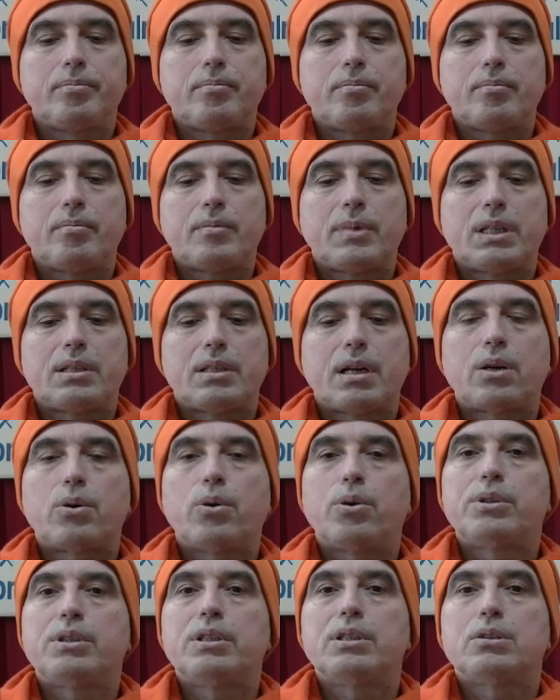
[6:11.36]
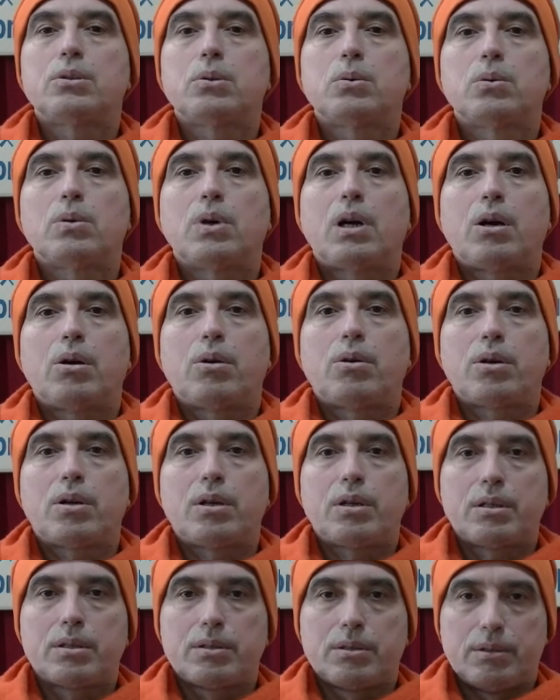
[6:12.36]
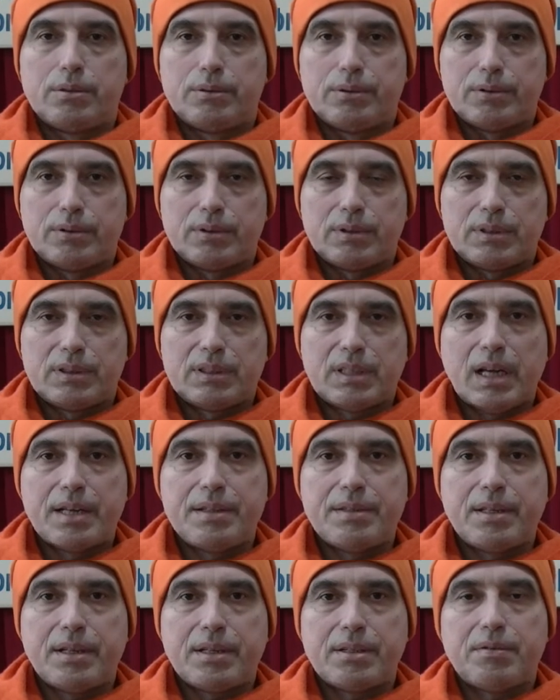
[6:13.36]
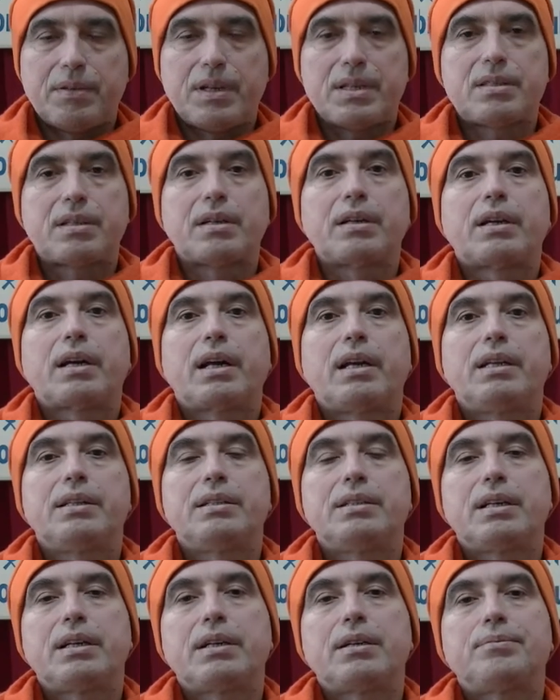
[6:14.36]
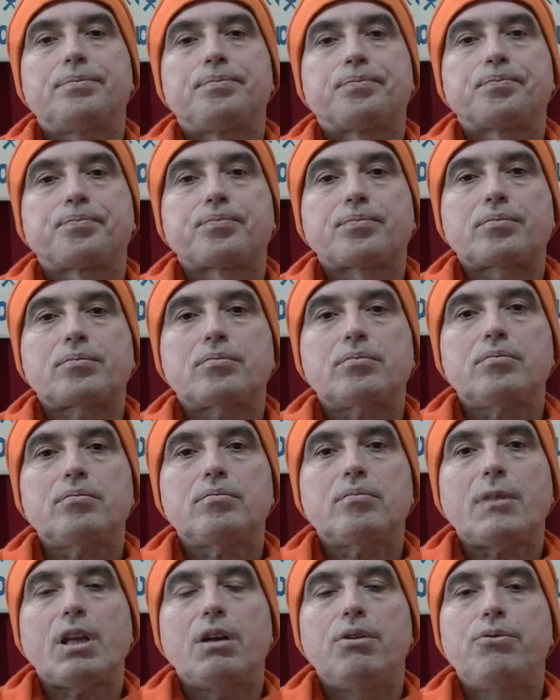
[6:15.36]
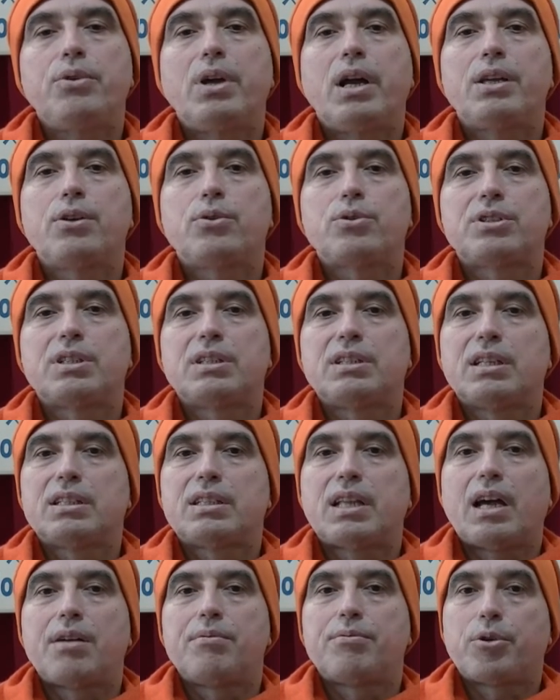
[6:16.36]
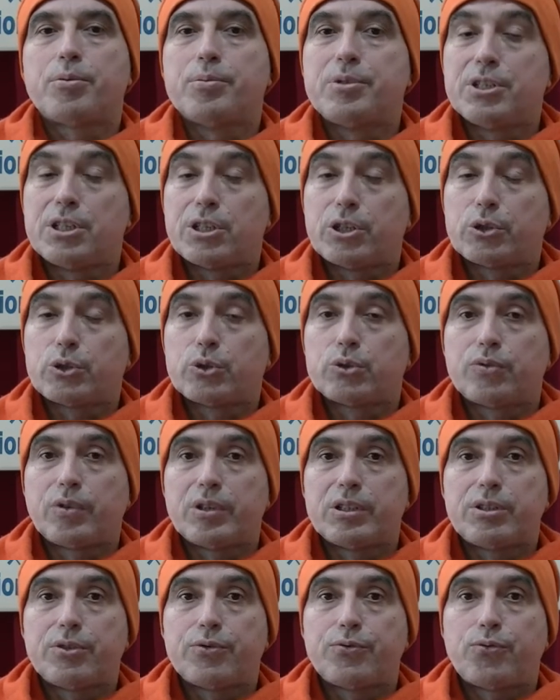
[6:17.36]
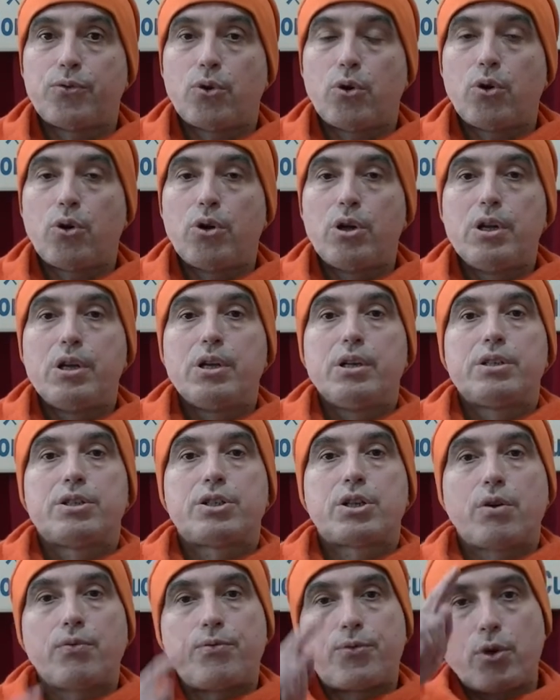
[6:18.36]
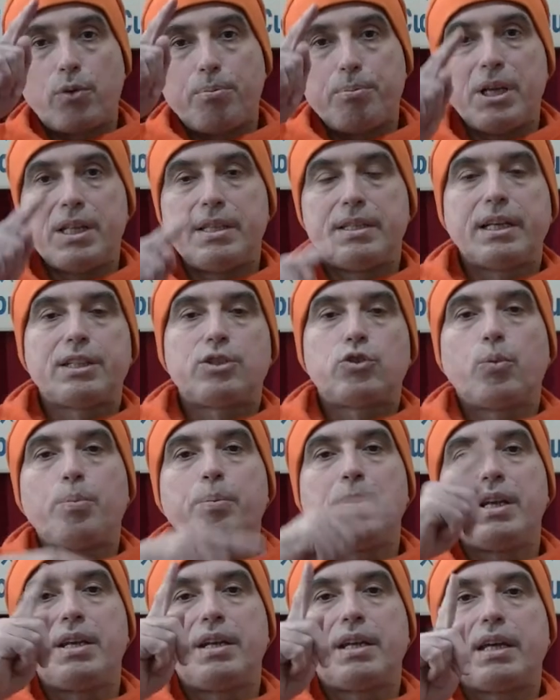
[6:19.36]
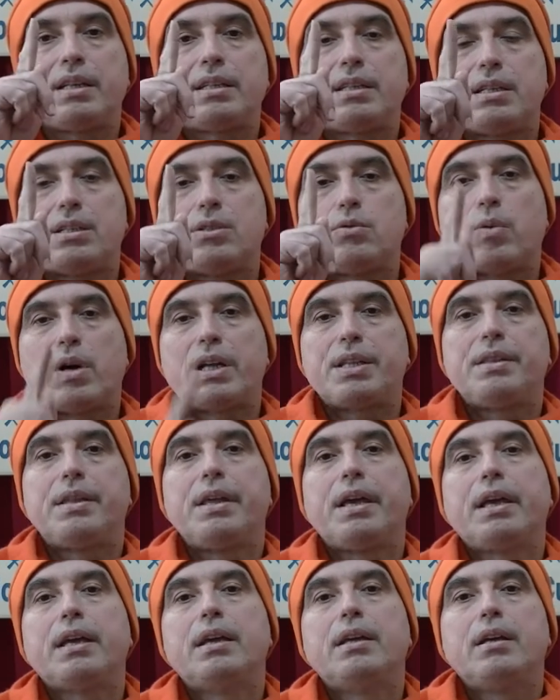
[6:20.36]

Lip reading: that according to our standard Western calendar, we are using the time from 0 to 24. So from midnight to midnight is 1 day.